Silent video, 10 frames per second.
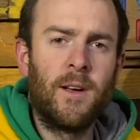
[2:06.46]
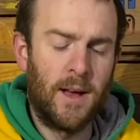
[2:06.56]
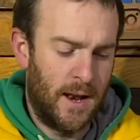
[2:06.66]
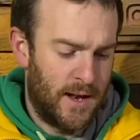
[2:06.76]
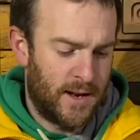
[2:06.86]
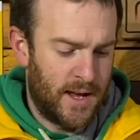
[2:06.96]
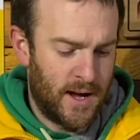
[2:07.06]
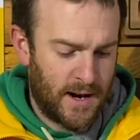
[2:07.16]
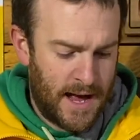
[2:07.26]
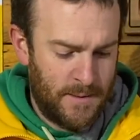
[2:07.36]
colour
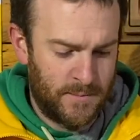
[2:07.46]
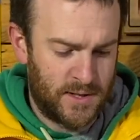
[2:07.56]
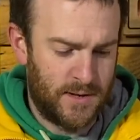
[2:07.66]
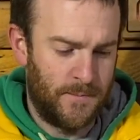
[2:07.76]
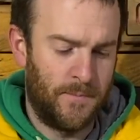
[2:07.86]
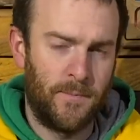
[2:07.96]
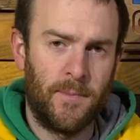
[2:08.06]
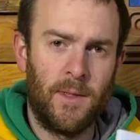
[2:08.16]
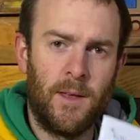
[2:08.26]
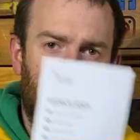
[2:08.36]
diagrams,
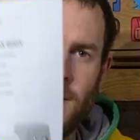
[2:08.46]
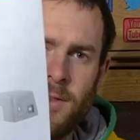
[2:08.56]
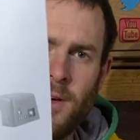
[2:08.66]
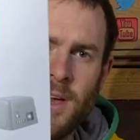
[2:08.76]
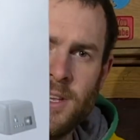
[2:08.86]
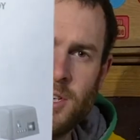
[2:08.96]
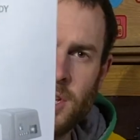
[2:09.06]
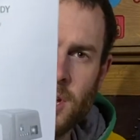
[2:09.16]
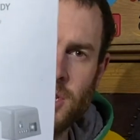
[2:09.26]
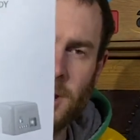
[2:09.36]
the
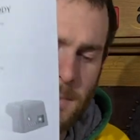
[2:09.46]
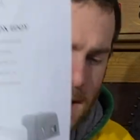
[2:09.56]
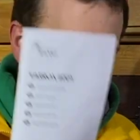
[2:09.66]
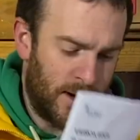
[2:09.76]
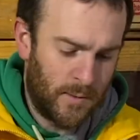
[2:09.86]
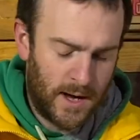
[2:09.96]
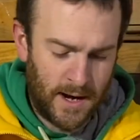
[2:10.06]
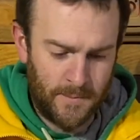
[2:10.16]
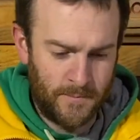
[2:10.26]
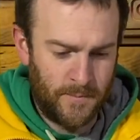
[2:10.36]
instruction
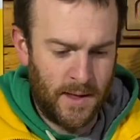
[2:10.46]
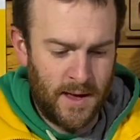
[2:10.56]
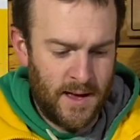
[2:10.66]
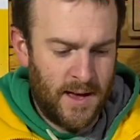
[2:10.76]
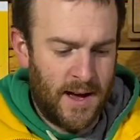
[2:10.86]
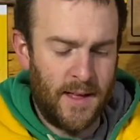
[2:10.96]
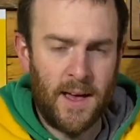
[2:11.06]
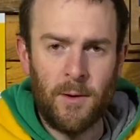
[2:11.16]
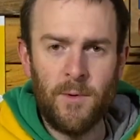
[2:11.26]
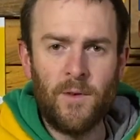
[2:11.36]
manual, and
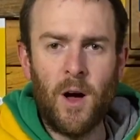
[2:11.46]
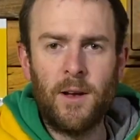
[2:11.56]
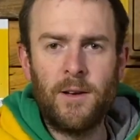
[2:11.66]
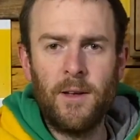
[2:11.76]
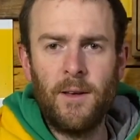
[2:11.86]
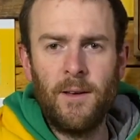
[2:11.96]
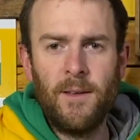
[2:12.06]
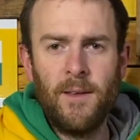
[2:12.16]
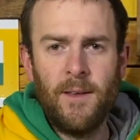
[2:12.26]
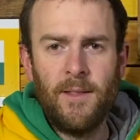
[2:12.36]
then we've got
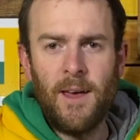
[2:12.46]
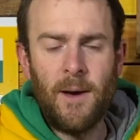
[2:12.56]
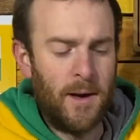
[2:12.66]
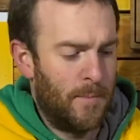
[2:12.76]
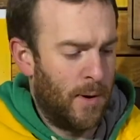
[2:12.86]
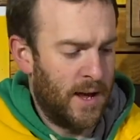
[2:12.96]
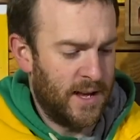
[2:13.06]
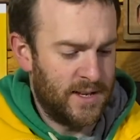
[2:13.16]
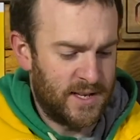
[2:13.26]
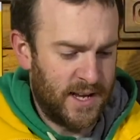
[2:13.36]
the
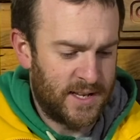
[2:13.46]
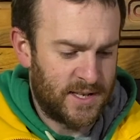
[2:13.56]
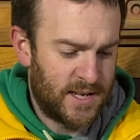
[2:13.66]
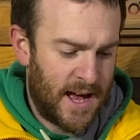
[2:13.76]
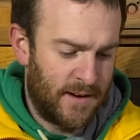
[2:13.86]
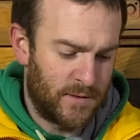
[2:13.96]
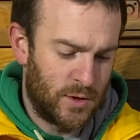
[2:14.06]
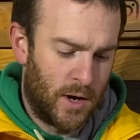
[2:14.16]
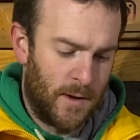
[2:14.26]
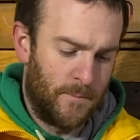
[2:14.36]
appliance itself.
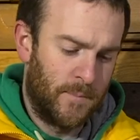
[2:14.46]
So